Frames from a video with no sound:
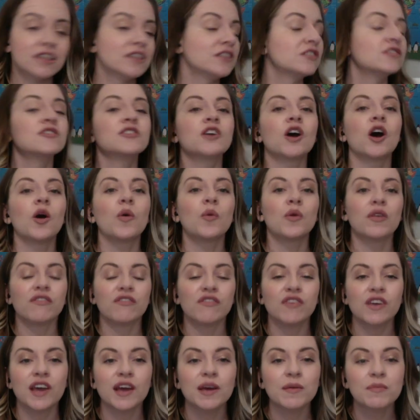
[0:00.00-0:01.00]
So with
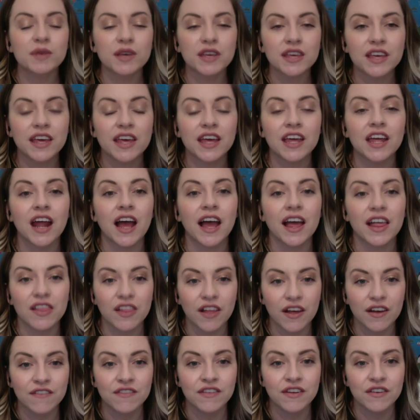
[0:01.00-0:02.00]
VIPKid, I
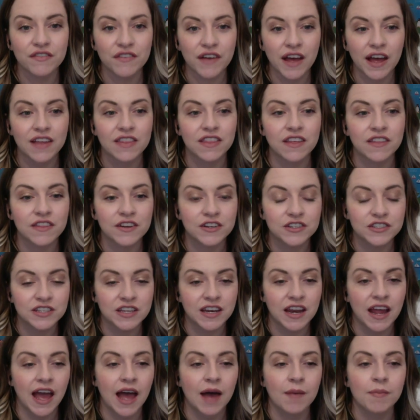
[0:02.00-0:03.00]
love the fact that there's
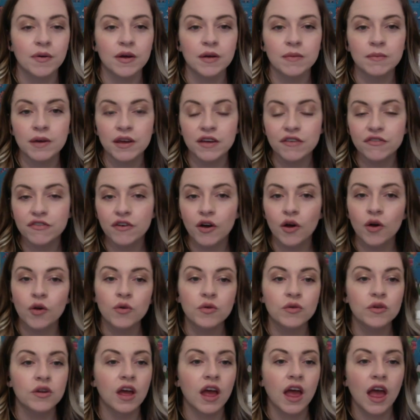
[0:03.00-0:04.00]
an app on my
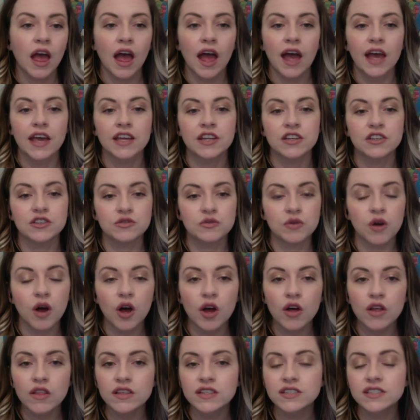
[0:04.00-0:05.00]
phone. I can do
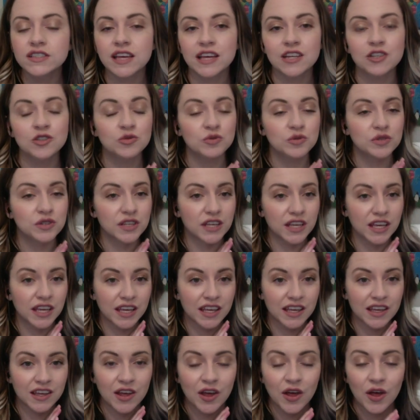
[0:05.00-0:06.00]
all the
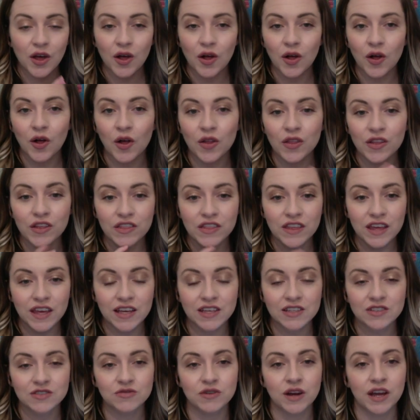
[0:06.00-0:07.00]
scheduling, all the
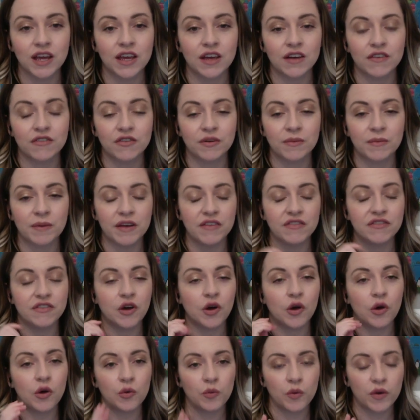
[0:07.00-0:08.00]
things right here from my
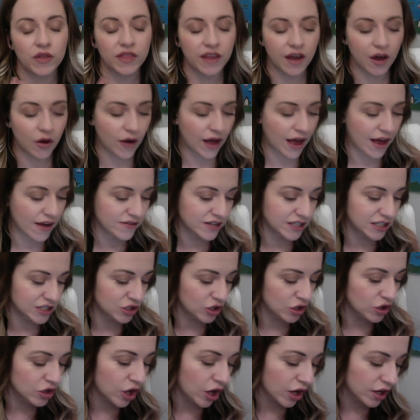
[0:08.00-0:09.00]
phone without having
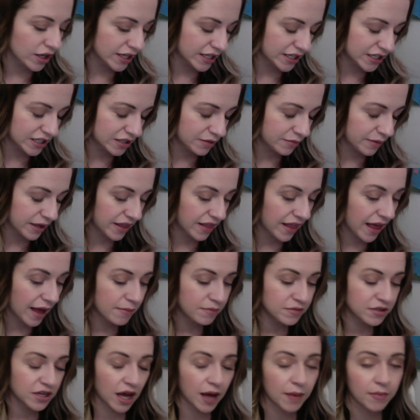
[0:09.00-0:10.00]
to log into my
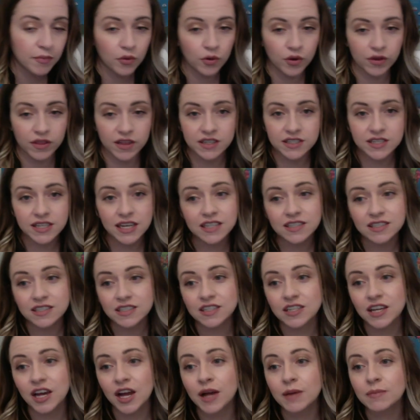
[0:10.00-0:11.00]
laptop or the
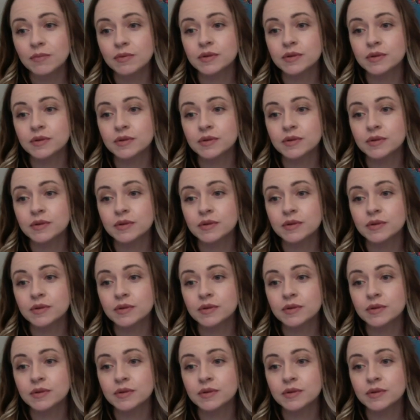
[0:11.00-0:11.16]
desktop.